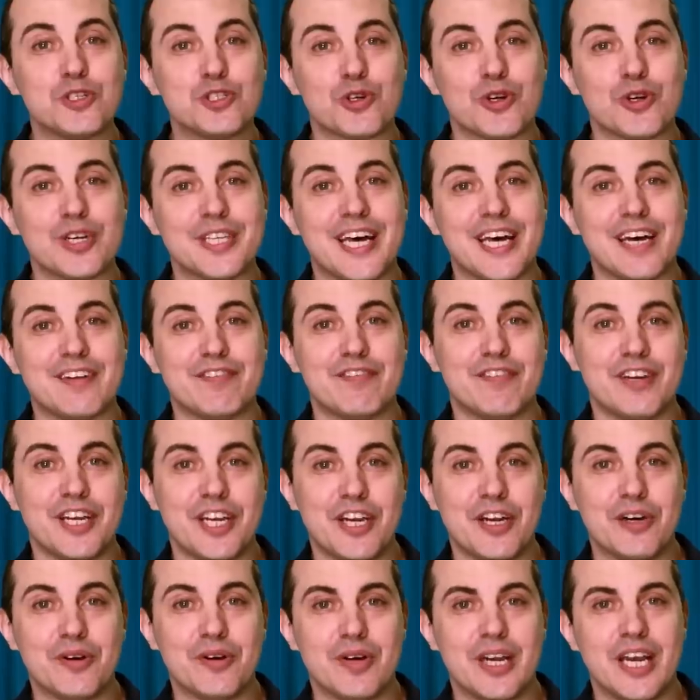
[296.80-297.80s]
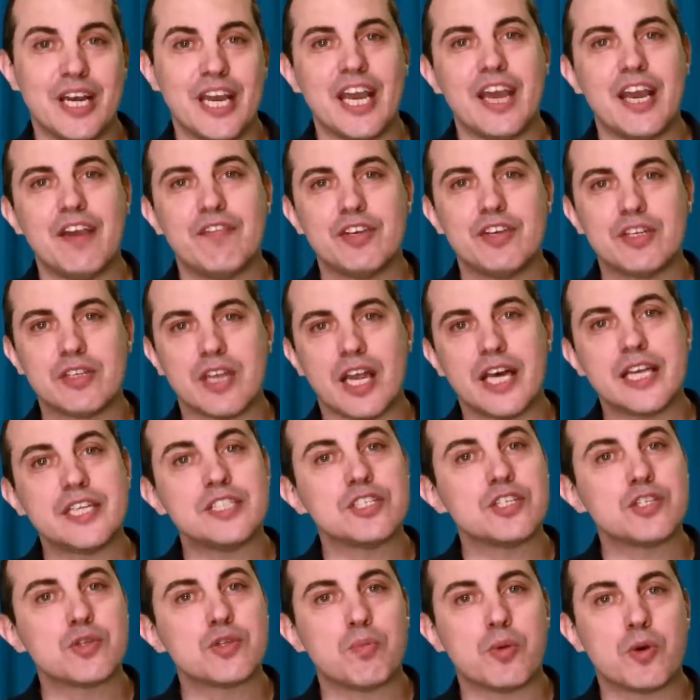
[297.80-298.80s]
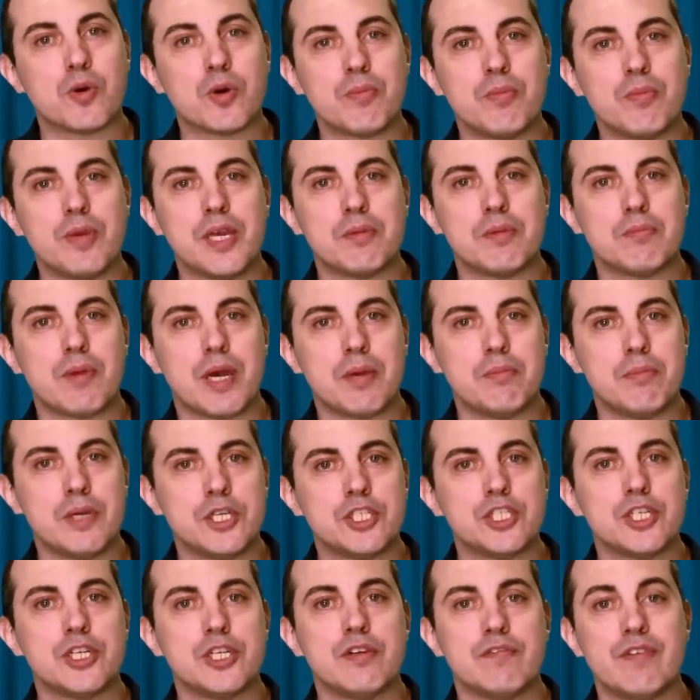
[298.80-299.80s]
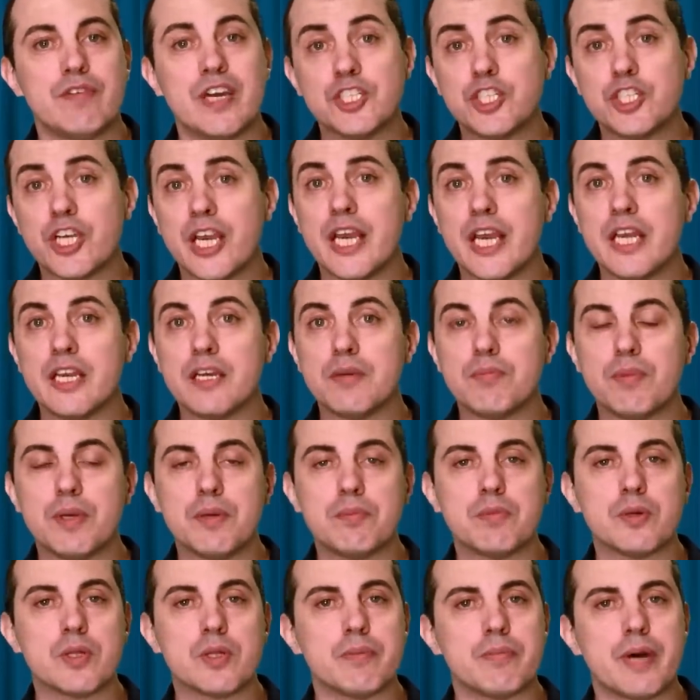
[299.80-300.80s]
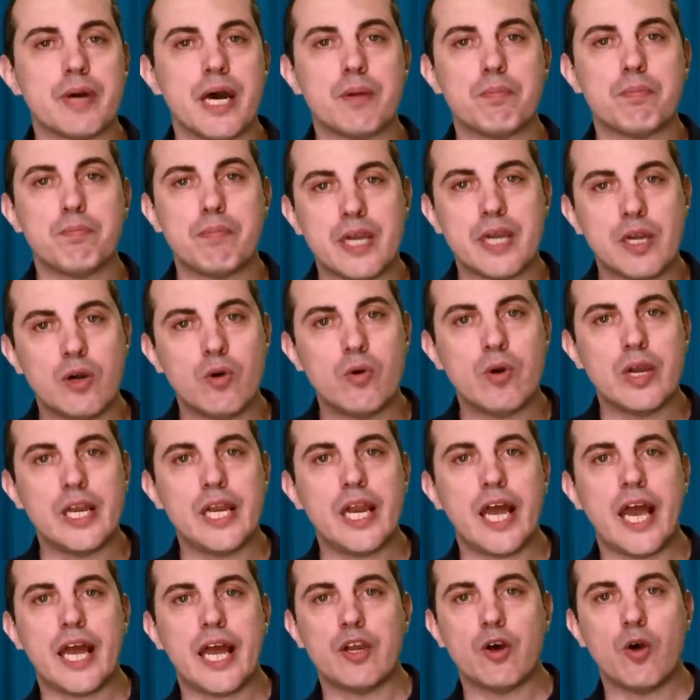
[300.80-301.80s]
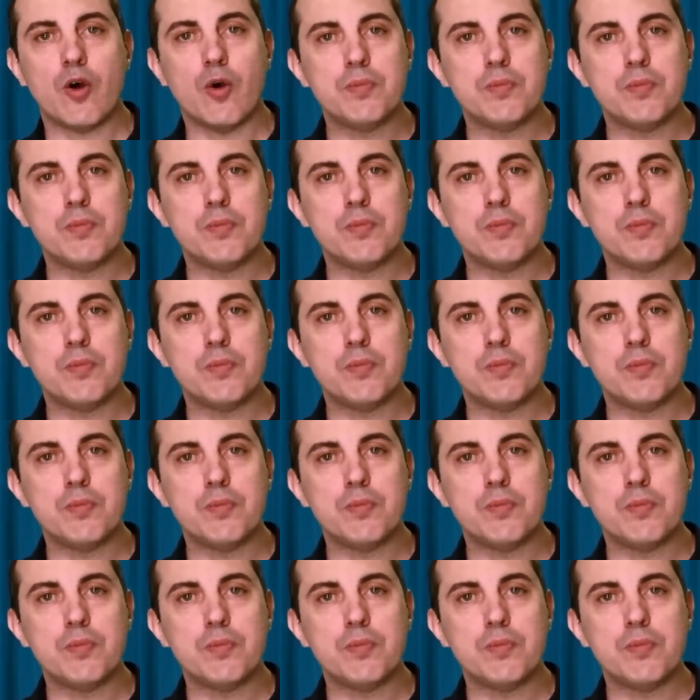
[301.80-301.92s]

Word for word: enjoyed that video. If you'd like to support me in my mission of educating people about Bitcoin and